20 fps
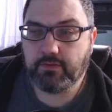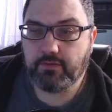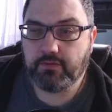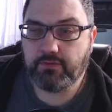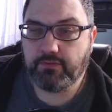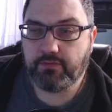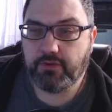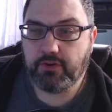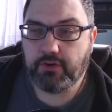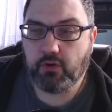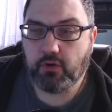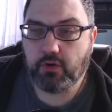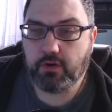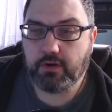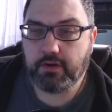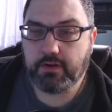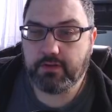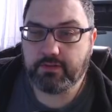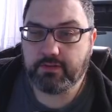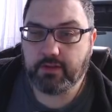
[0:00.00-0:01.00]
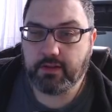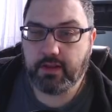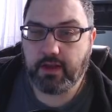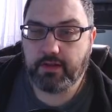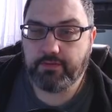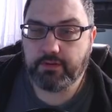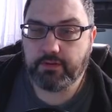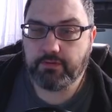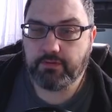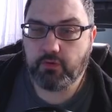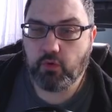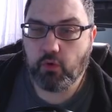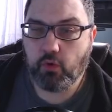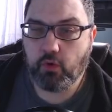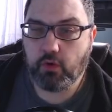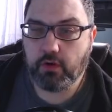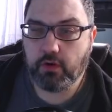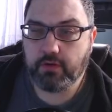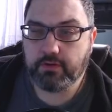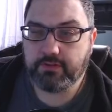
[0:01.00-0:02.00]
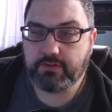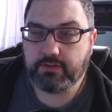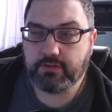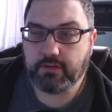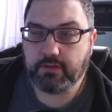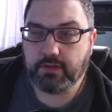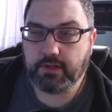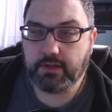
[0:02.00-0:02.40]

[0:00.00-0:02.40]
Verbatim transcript: Fedora is 11%, of course.